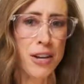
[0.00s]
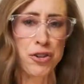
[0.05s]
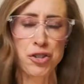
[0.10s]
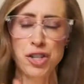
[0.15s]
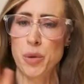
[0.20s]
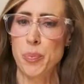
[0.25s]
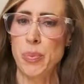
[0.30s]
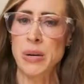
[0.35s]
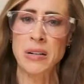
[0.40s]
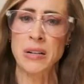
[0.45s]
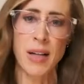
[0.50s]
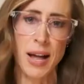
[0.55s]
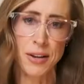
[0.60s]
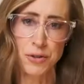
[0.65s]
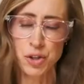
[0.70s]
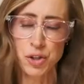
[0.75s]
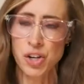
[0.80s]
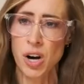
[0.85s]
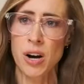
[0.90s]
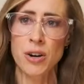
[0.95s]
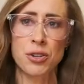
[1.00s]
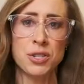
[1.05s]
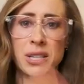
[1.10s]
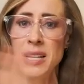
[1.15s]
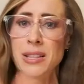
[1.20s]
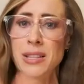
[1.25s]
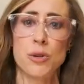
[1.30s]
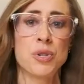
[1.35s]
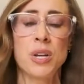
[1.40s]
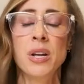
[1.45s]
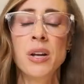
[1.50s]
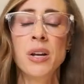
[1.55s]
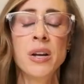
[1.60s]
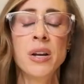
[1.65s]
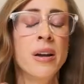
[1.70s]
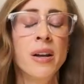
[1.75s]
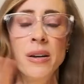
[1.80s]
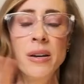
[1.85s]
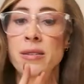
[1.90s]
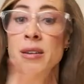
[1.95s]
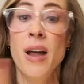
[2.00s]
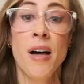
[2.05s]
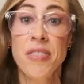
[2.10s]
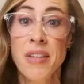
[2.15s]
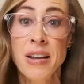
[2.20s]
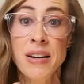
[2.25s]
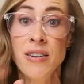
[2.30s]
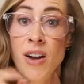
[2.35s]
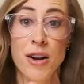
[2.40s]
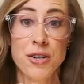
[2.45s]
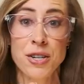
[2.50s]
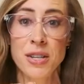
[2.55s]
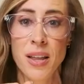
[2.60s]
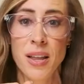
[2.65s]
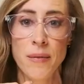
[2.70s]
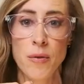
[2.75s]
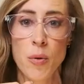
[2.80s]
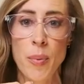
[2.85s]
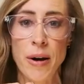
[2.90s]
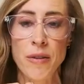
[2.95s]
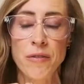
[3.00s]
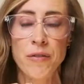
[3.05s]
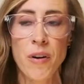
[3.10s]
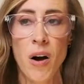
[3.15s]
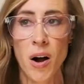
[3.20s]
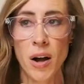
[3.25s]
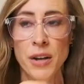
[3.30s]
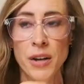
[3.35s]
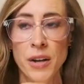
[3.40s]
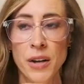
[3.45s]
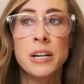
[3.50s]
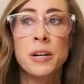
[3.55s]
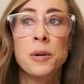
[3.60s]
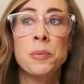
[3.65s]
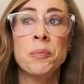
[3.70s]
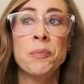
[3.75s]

They ship in glass jars. Like there's nothing not to love about Fond.